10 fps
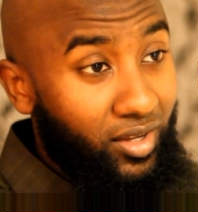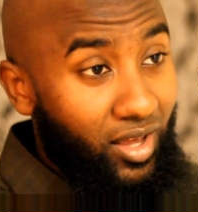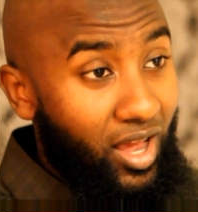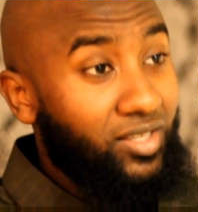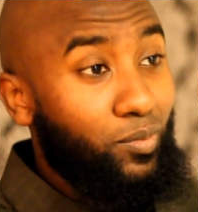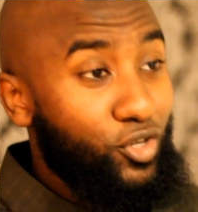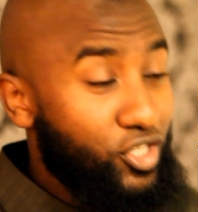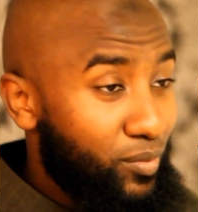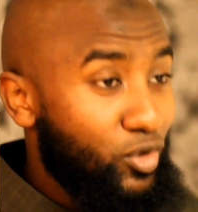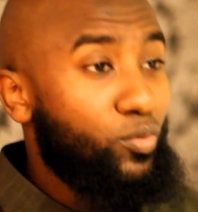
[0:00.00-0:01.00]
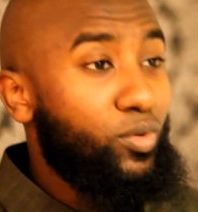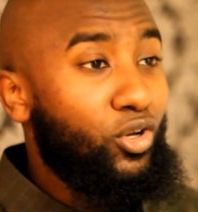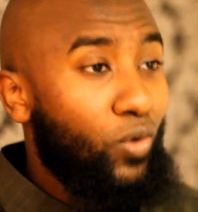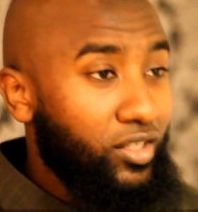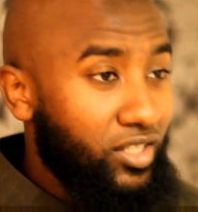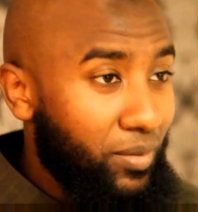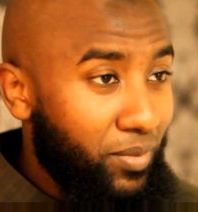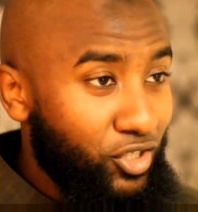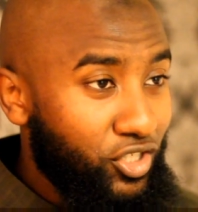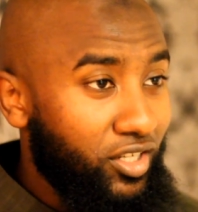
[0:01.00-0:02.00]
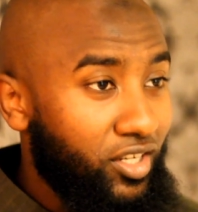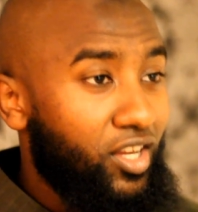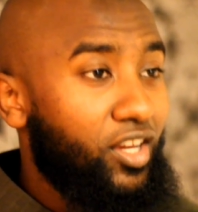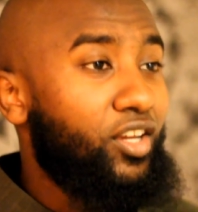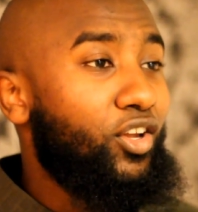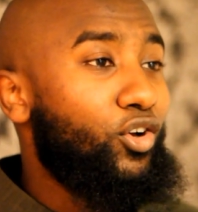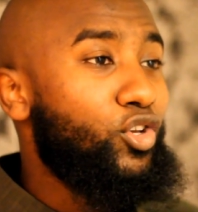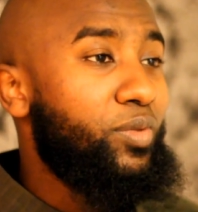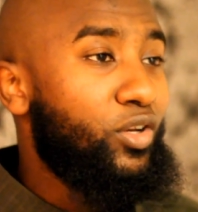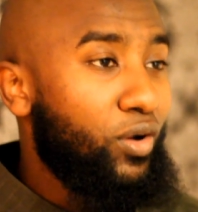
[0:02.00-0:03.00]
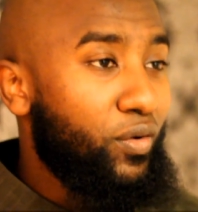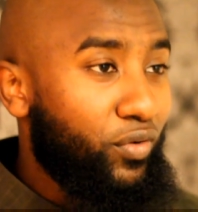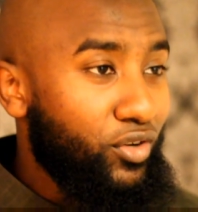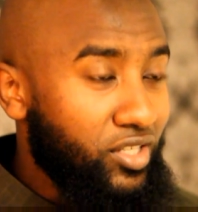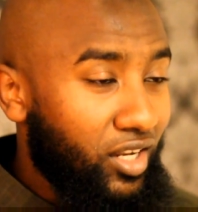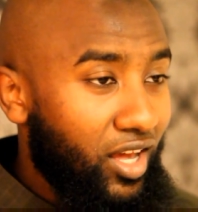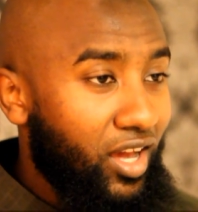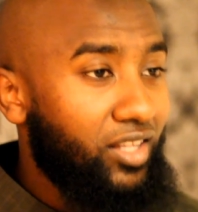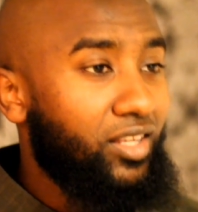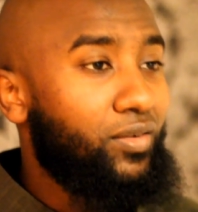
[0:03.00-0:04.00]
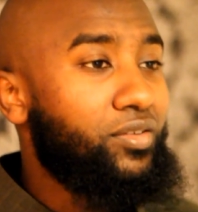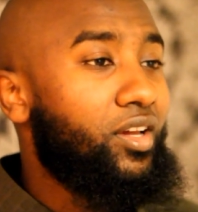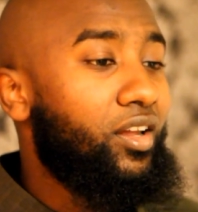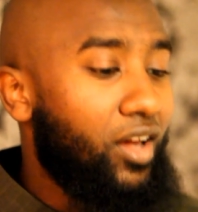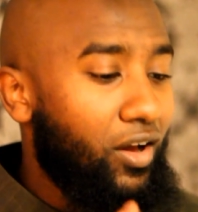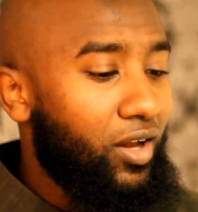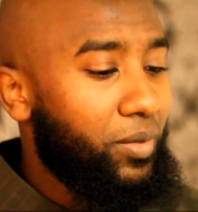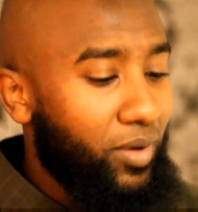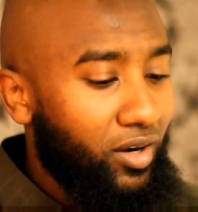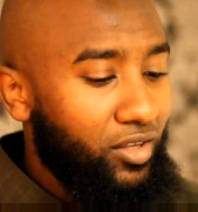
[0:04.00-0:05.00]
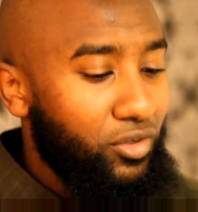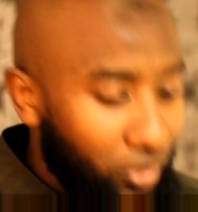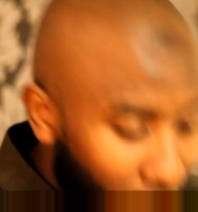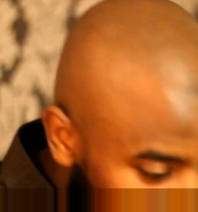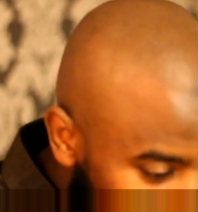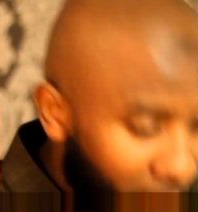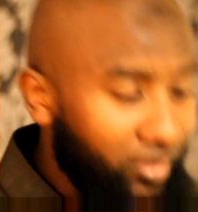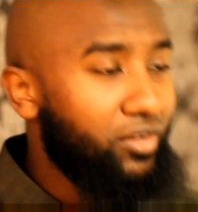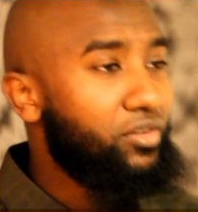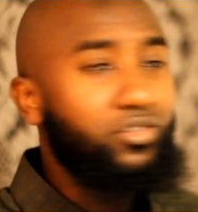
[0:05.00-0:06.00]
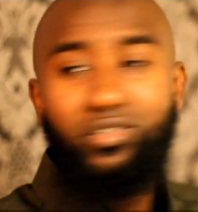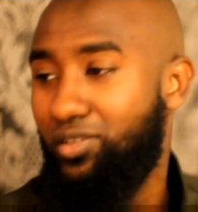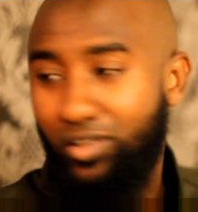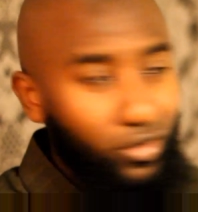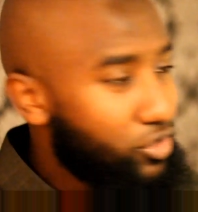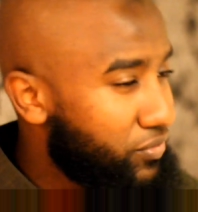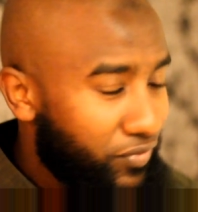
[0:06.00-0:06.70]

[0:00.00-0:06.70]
As a Muslim, you'd be going to the masjid, you know, you'd be going for salah, and then you say Allah Akbar, and you go down, and you just, you know, just